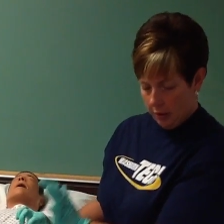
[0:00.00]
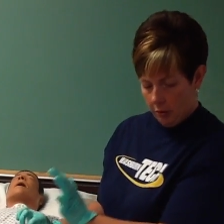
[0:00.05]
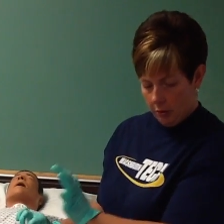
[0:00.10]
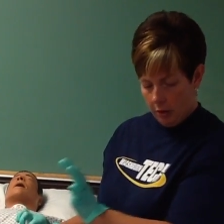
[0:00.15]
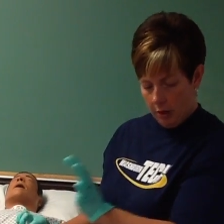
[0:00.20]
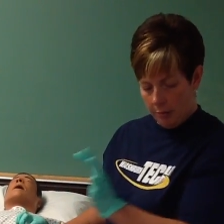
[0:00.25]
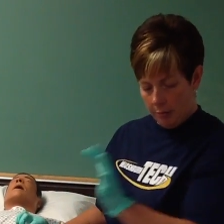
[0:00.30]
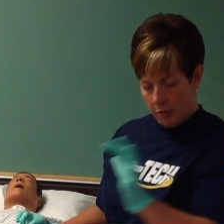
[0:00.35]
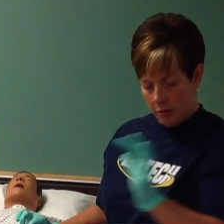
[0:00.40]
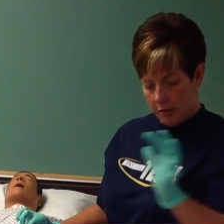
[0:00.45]

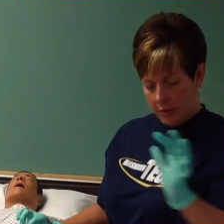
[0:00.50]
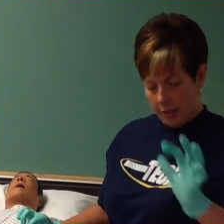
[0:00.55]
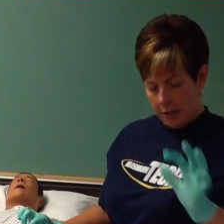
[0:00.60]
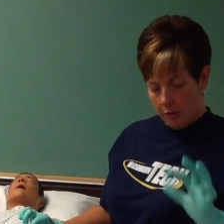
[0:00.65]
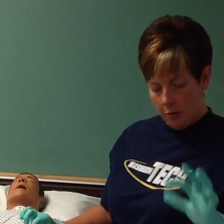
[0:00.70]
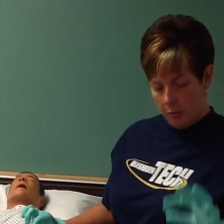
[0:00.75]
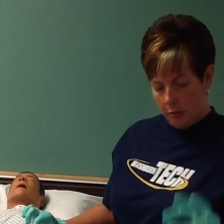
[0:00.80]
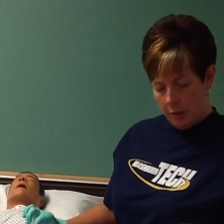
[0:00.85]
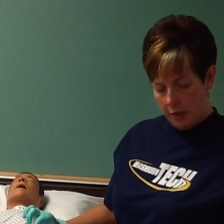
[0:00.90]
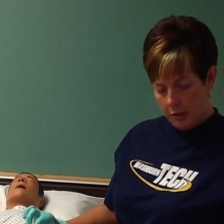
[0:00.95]
Grab your
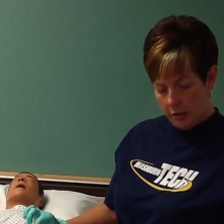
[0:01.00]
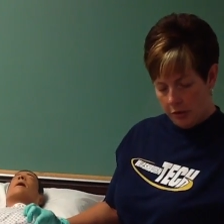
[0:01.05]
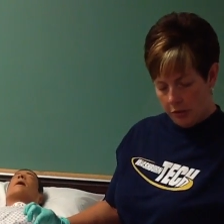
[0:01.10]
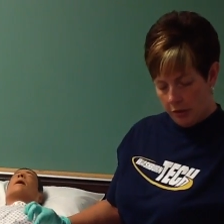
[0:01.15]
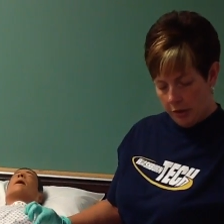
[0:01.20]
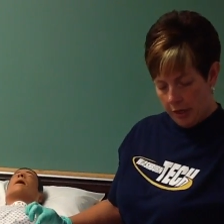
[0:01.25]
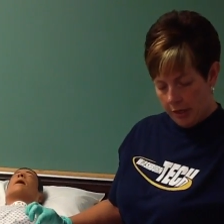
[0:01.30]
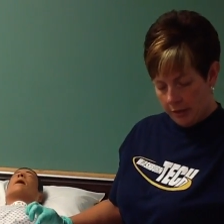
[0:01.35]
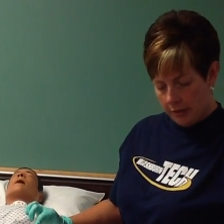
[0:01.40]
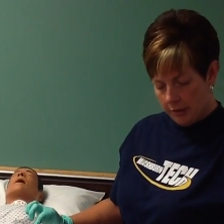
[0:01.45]
second one because
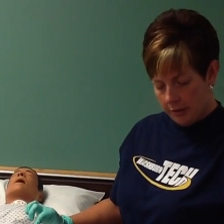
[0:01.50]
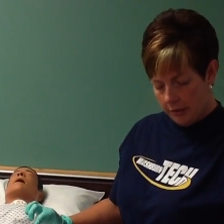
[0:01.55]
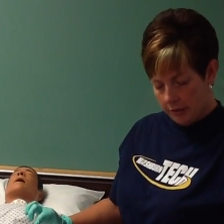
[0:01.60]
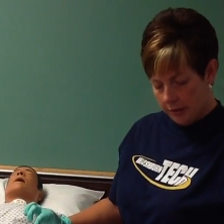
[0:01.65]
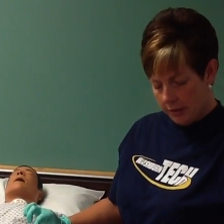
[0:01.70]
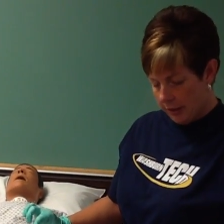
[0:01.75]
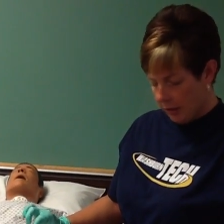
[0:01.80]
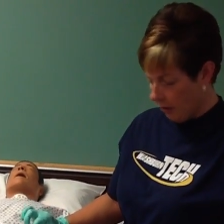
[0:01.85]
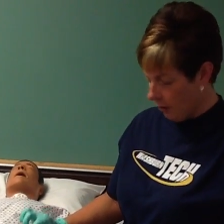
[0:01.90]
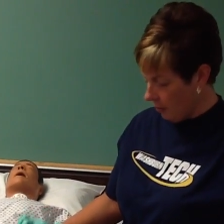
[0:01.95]
your hand's still
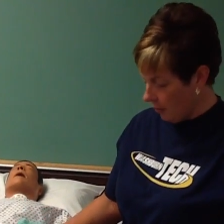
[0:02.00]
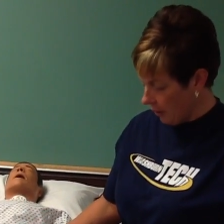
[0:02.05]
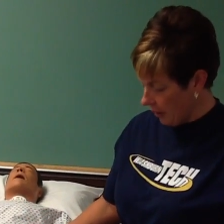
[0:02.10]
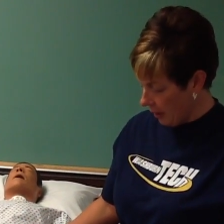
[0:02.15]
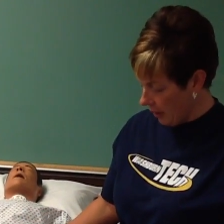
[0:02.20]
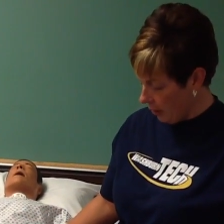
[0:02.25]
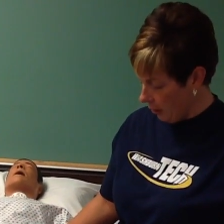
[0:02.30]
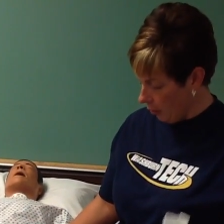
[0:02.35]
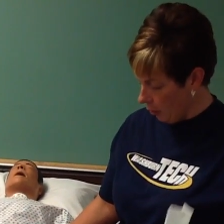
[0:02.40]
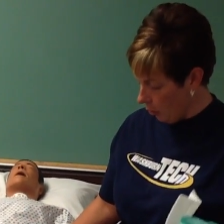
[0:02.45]
sterile
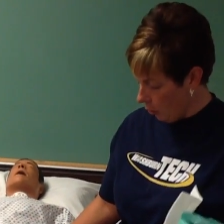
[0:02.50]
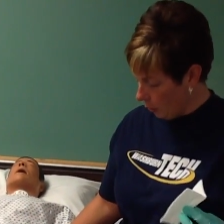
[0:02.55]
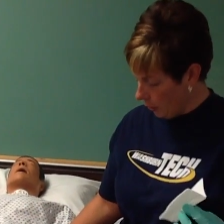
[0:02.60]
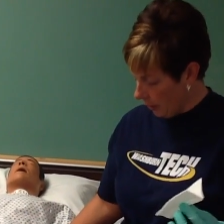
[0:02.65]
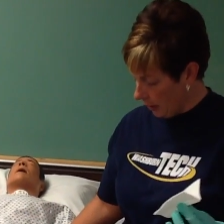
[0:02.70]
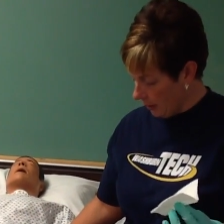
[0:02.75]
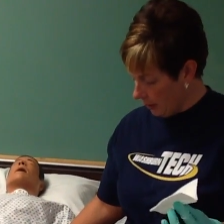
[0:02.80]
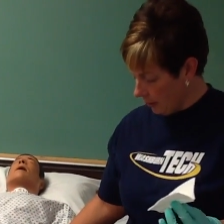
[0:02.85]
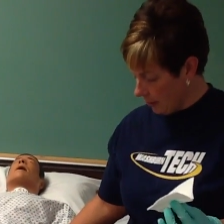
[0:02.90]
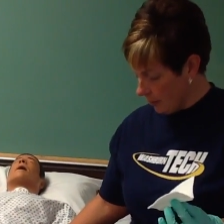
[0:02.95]
and you're
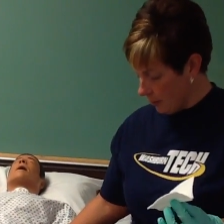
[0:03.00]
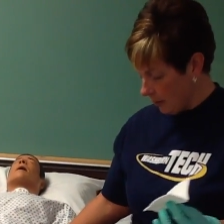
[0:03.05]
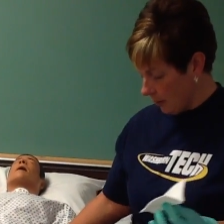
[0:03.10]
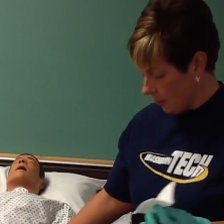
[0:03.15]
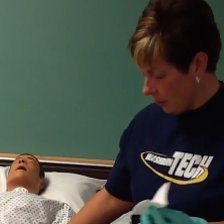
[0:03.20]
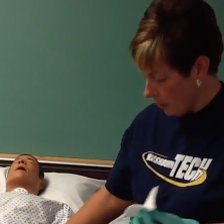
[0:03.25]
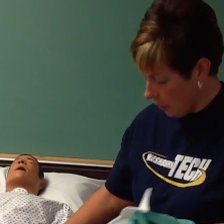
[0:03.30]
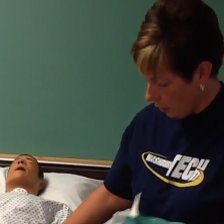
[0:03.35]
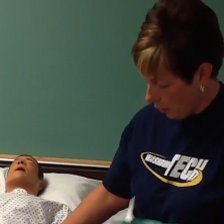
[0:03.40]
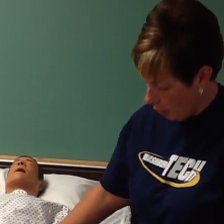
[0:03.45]
holding,
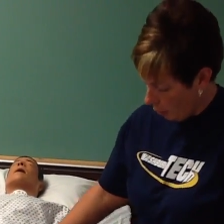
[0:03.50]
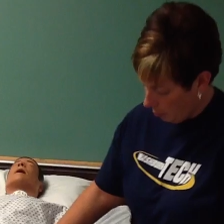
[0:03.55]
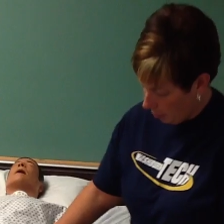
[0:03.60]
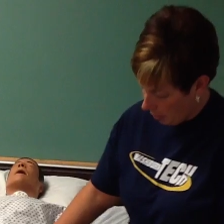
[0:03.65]
your